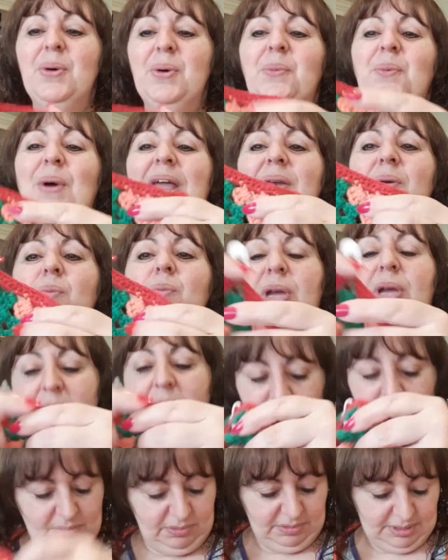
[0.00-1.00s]
When we,
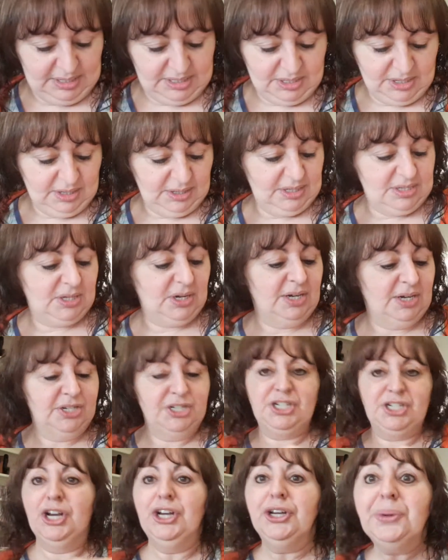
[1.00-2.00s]
oh, that's not the side to
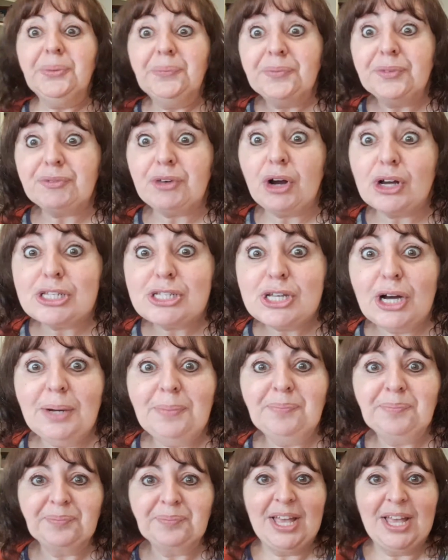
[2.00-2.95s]
show you. Wrong side.